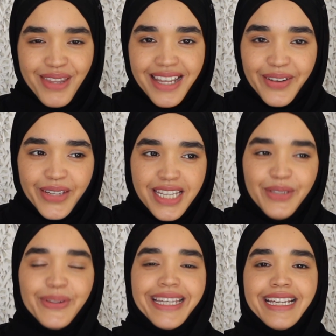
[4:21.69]
now
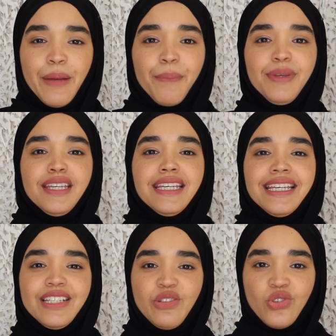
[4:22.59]
here we get a
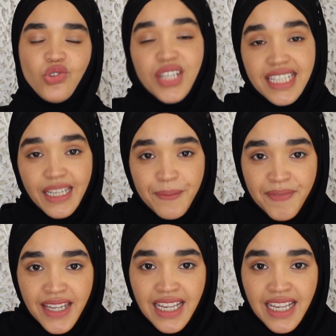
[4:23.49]
bit tricky.